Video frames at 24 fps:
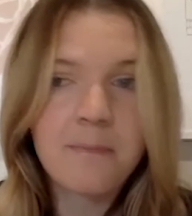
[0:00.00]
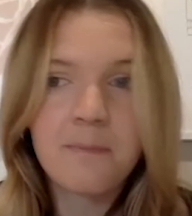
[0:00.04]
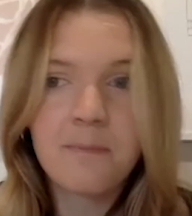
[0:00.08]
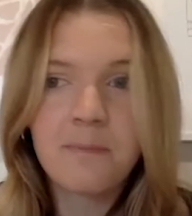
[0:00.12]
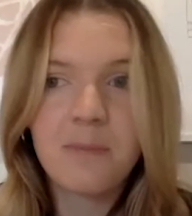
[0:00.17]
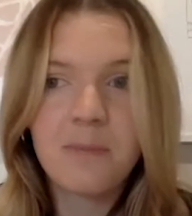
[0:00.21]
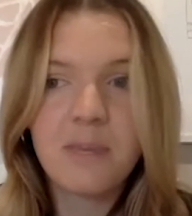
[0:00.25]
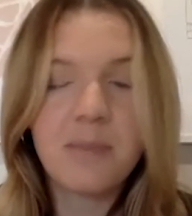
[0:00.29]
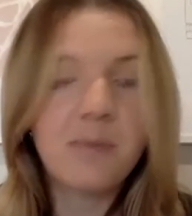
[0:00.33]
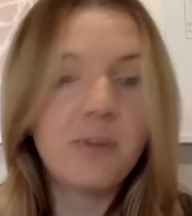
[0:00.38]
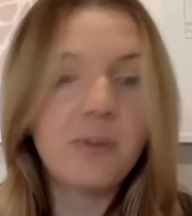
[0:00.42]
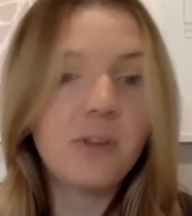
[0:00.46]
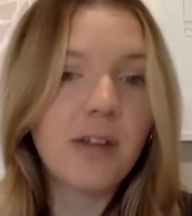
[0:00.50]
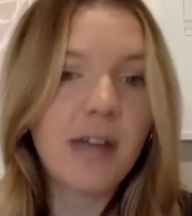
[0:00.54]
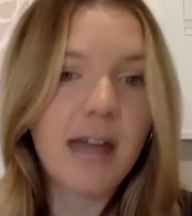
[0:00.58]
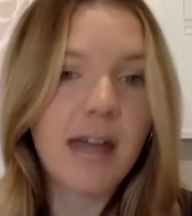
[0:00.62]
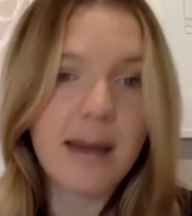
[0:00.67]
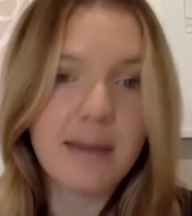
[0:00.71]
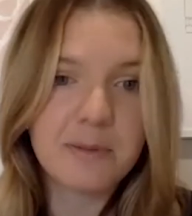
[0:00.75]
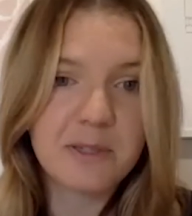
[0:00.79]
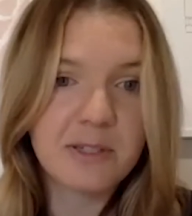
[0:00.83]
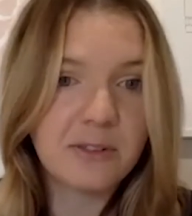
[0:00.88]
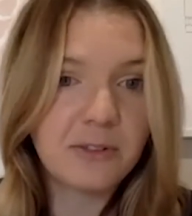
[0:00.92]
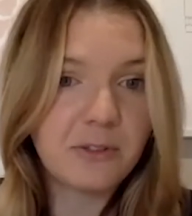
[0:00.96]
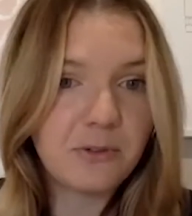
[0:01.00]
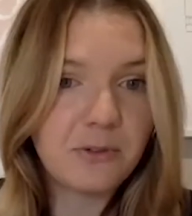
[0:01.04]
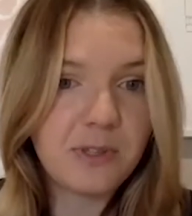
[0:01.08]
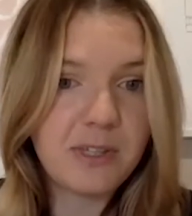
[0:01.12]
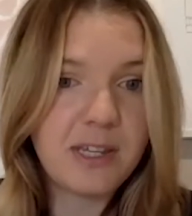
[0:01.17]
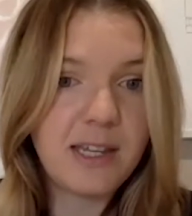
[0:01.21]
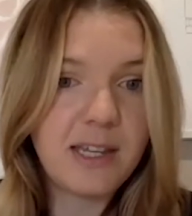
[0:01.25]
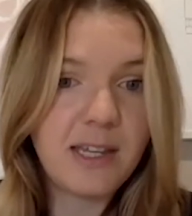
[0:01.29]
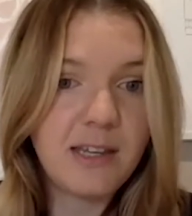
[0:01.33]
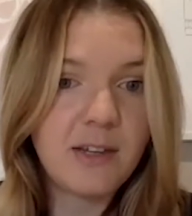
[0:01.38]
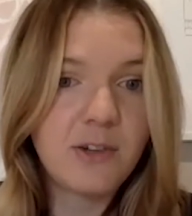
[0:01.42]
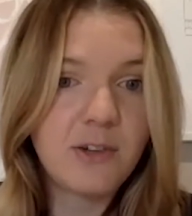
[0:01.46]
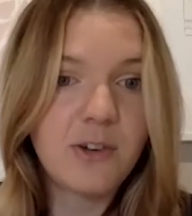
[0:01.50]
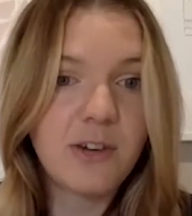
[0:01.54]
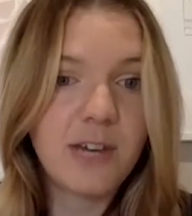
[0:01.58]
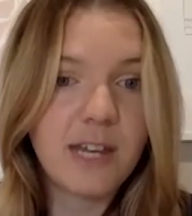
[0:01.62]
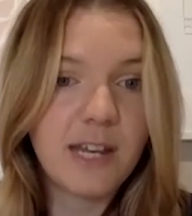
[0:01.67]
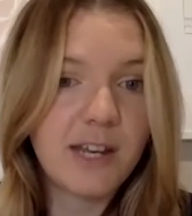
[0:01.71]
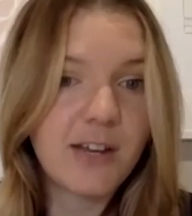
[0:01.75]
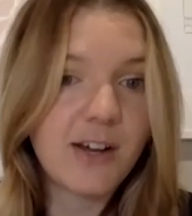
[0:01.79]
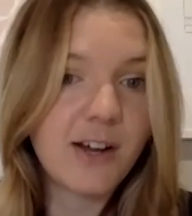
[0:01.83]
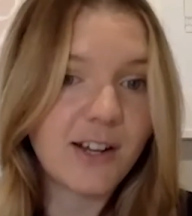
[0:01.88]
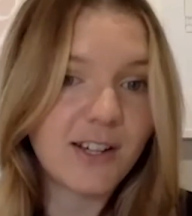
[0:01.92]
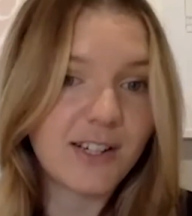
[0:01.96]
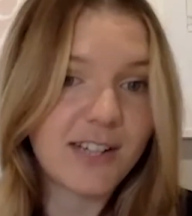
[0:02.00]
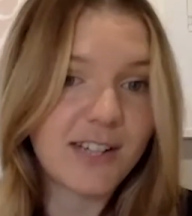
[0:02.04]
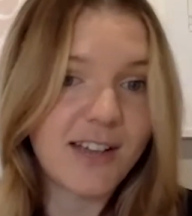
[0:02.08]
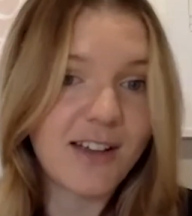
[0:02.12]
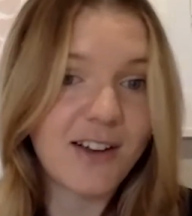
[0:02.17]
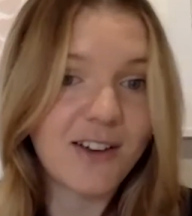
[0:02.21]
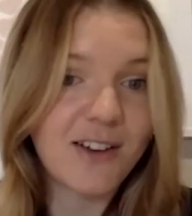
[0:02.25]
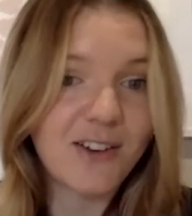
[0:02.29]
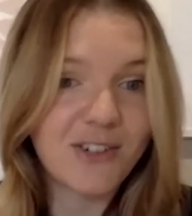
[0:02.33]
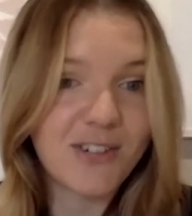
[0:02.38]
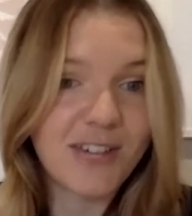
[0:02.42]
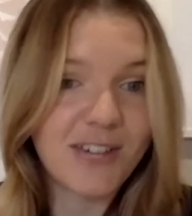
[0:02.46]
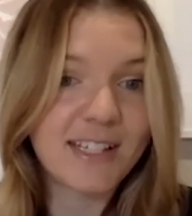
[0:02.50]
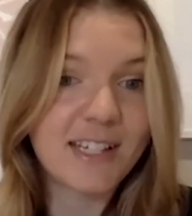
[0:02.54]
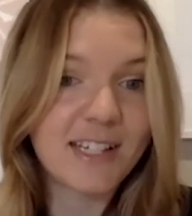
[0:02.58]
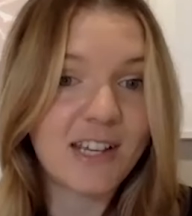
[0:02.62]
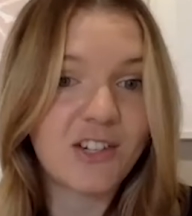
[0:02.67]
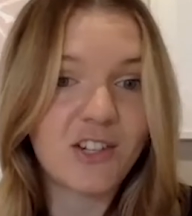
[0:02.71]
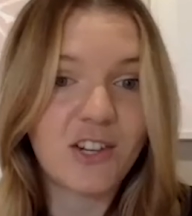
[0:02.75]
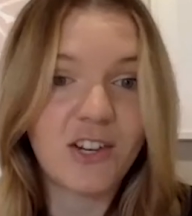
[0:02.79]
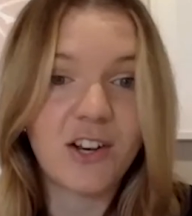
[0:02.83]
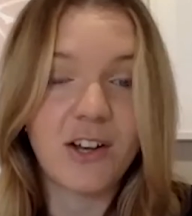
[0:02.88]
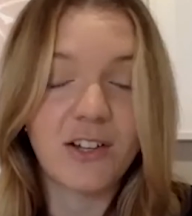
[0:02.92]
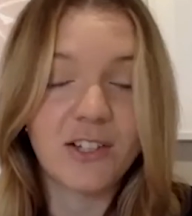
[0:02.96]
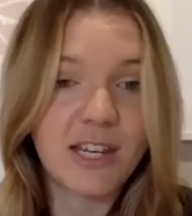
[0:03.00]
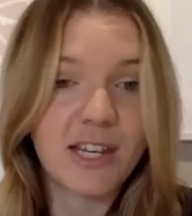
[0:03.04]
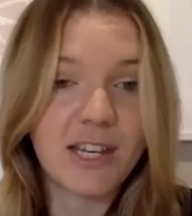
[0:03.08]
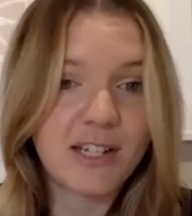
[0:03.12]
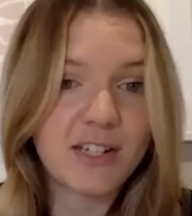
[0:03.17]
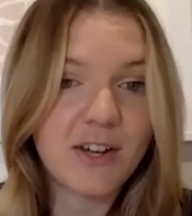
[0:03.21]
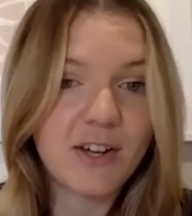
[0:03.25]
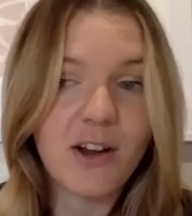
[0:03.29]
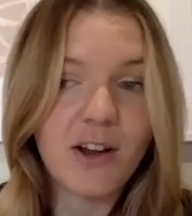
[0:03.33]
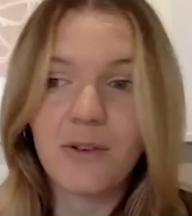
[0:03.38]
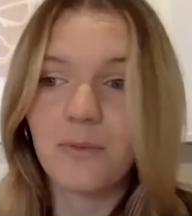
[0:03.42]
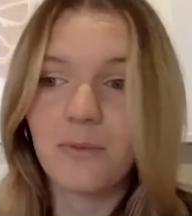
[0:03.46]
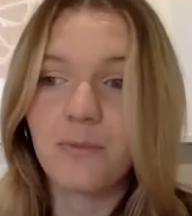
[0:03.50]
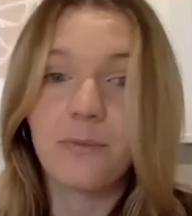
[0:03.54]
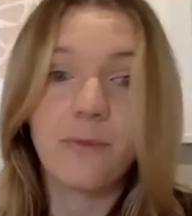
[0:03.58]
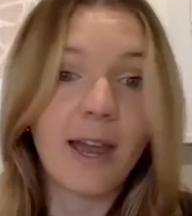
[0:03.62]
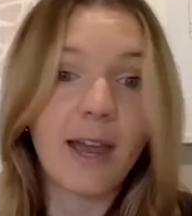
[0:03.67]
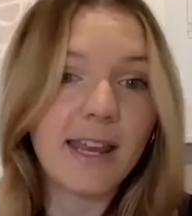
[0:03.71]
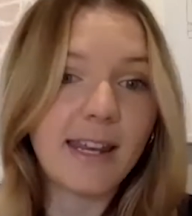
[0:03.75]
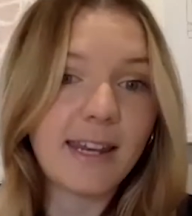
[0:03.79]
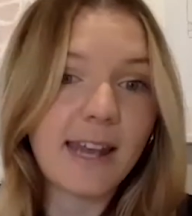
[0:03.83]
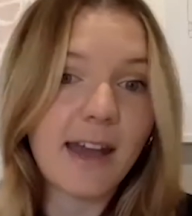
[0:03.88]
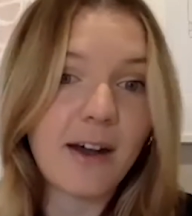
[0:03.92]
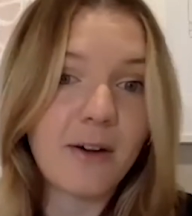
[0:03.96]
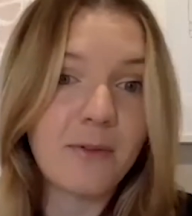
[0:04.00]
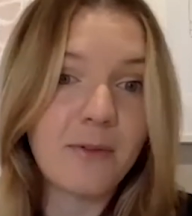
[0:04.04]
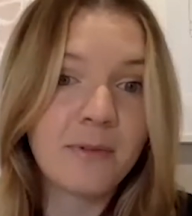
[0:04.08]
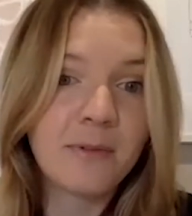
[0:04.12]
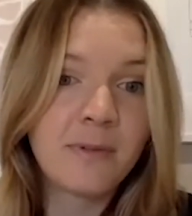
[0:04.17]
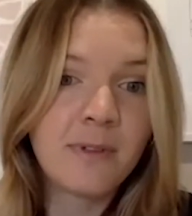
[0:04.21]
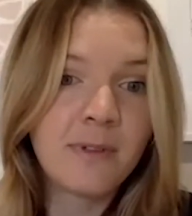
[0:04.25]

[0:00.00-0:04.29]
People are absolutely creating content on your destination on TikTok right now.